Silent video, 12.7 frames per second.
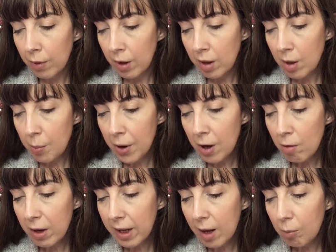The
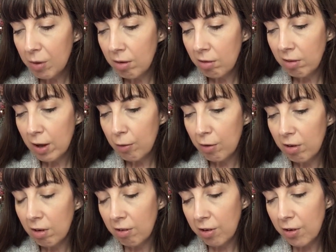pirate captain's
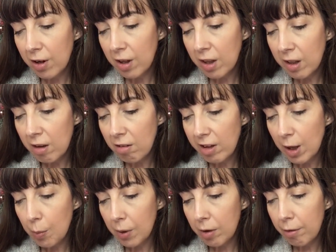secrets are darker than the
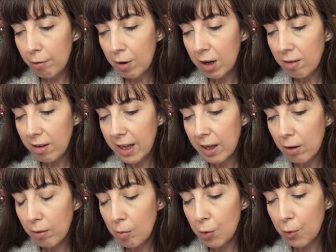deep and threaten to
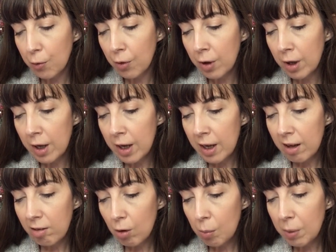kill them all.
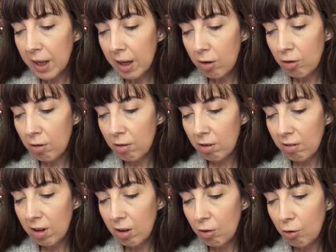His obligations are
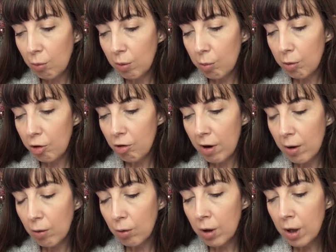tinged with
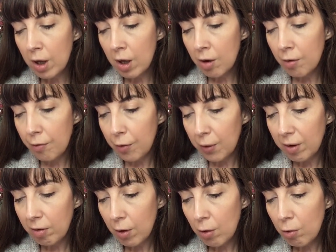betrayal, for
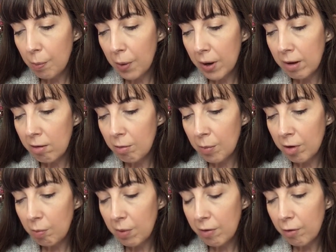his oath bind
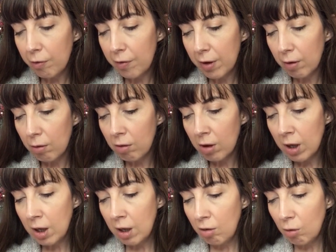must be fulfilled.
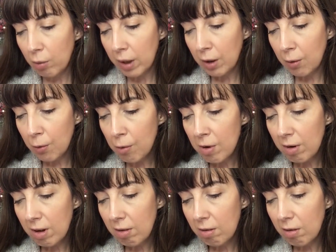To ignore it
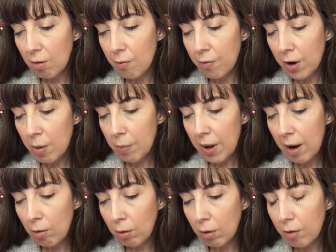is to invite
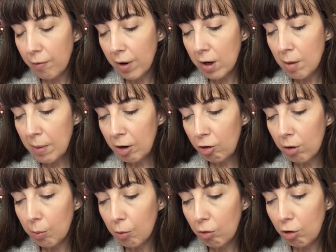peril of
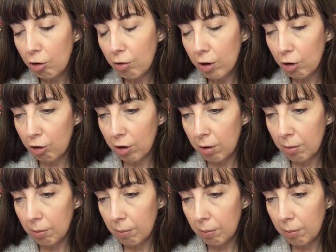unimaginable destruction.